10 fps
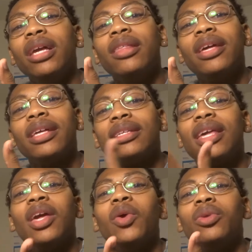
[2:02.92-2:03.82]
either get
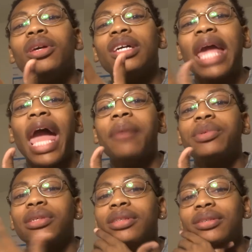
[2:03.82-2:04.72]
killed or
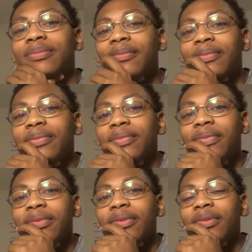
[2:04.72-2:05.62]
captured.
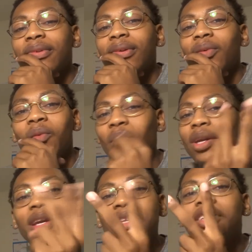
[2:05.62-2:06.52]

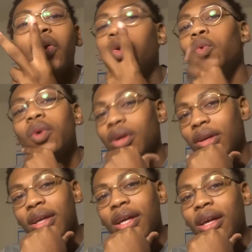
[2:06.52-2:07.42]
One of the two.
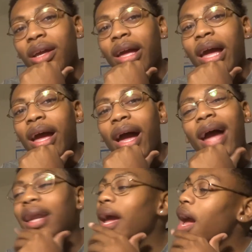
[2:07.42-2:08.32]

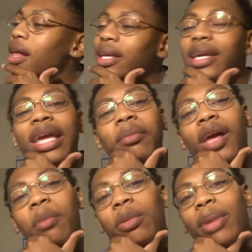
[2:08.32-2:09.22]
How the hell he keep
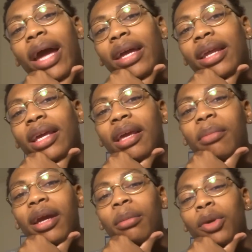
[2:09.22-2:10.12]
coming back and they keep
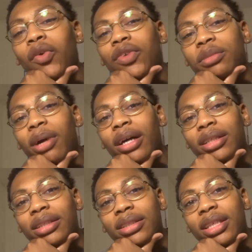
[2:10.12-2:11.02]
making movies about
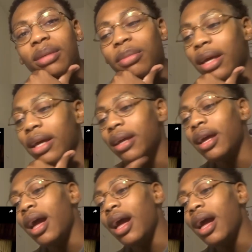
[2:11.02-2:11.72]
this shit, man?